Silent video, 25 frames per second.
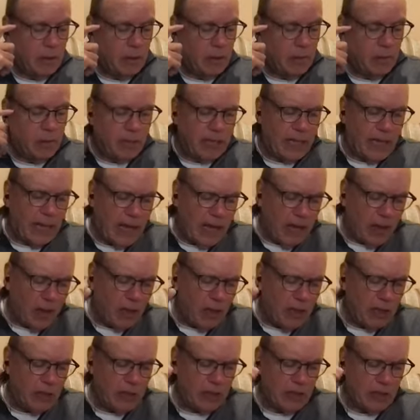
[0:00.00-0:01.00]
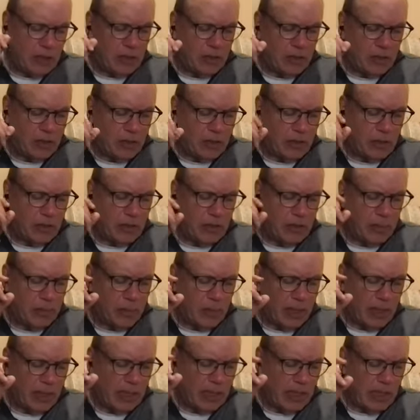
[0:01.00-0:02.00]
But how is it, dear sir, that
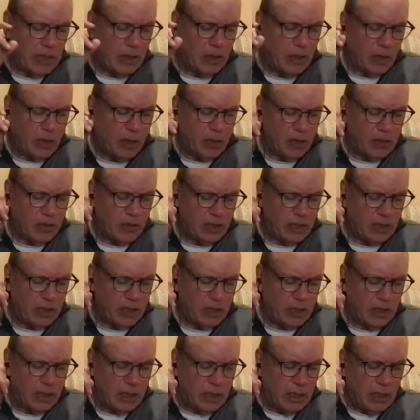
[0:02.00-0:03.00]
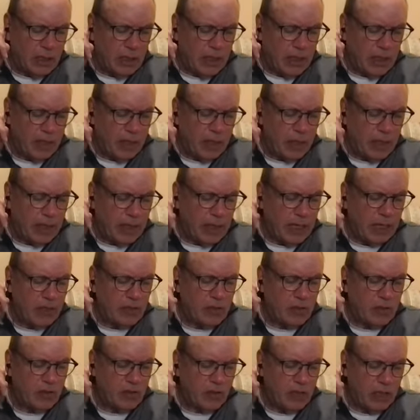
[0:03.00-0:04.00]
by not halting and by not
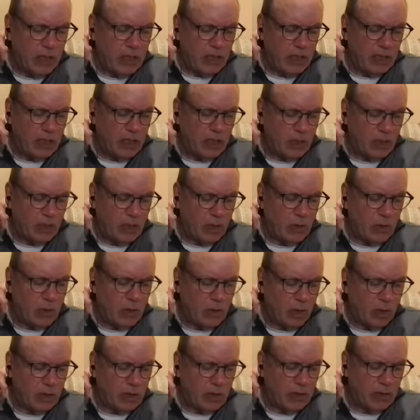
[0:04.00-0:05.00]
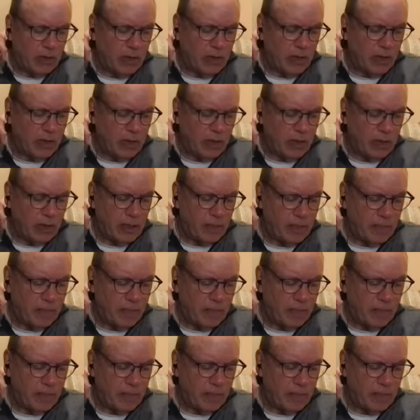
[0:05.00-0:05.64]
straining, you crossed the flood?